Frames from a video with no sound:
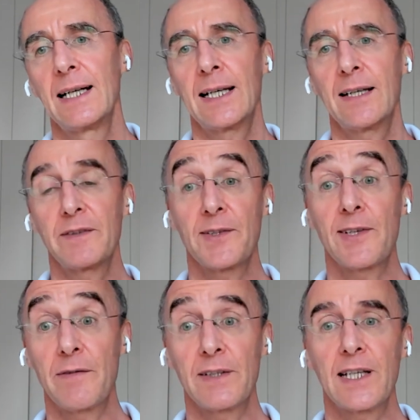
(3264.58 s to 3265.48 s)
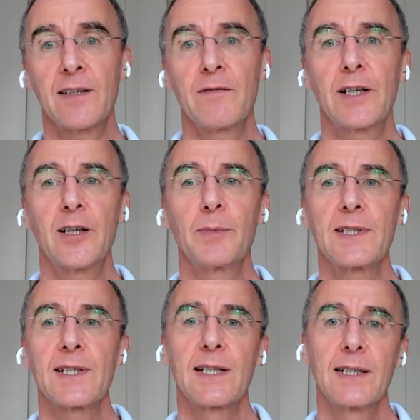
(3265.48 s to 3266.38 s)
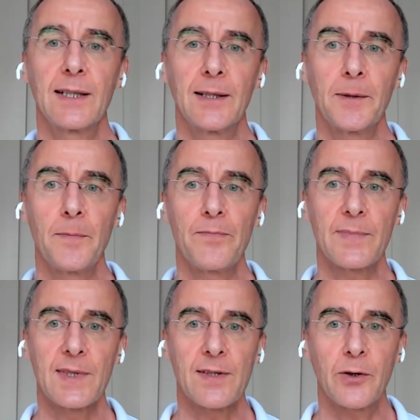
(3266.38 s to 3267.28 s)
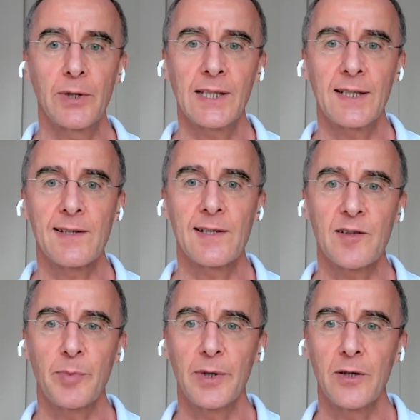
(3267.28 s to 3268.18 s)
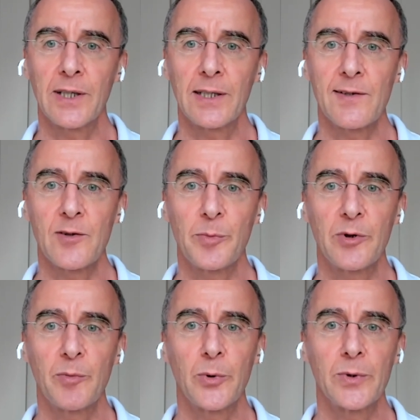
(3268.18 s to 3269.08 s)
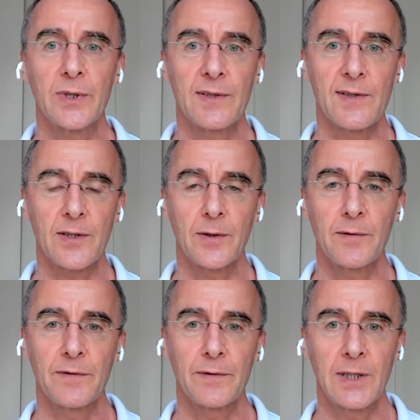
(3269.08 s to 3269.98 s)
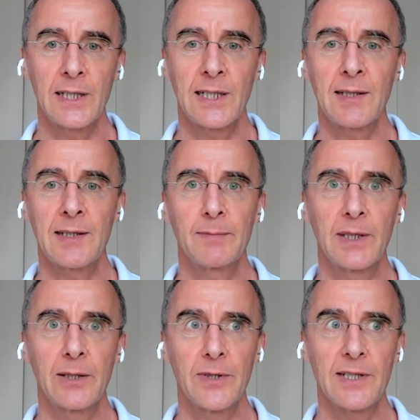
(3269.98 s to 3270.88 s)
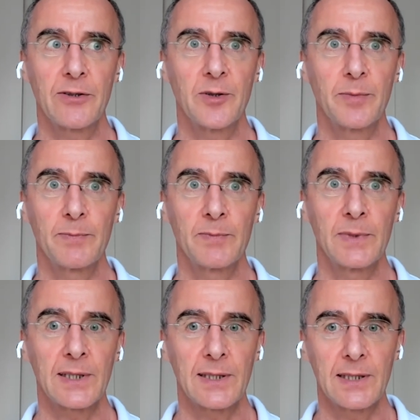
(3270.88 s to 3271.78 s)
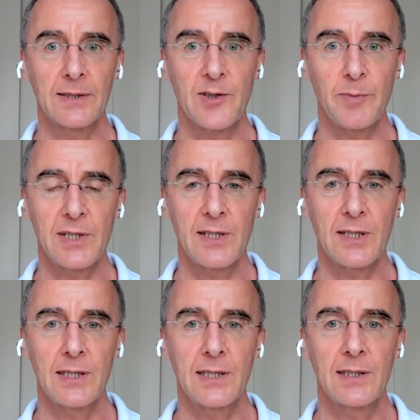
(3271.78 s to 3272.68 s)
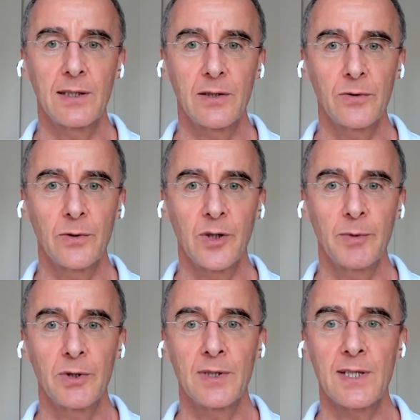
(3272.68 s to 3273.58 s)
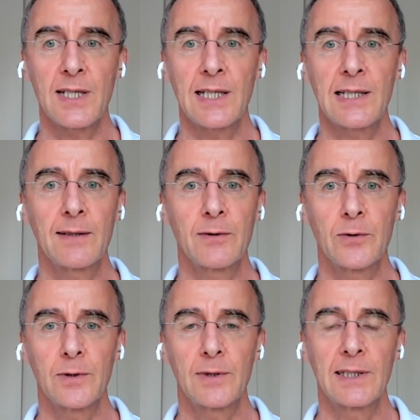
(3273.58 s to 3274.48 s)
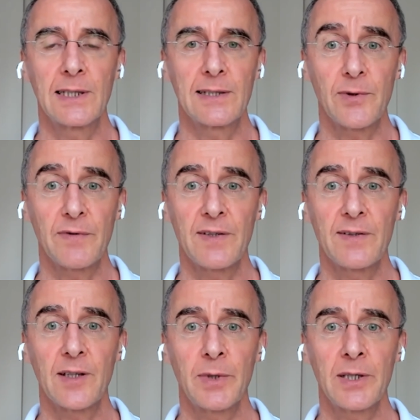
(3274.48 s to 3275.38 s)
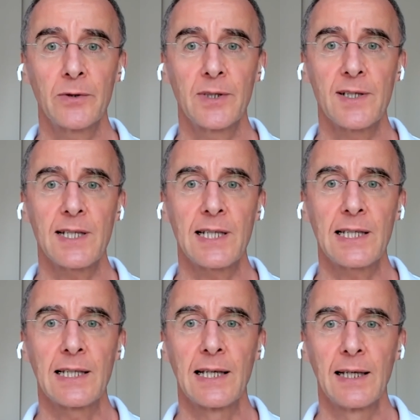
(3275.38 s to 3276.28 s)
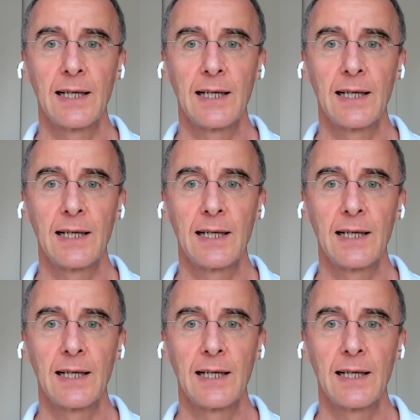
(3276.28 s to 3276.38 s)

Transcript: And I feel safe in that environment. Um, so creating that sense of belonging is super important. So for any minority group, like the LGBTQ community or any sort of ethnic minority,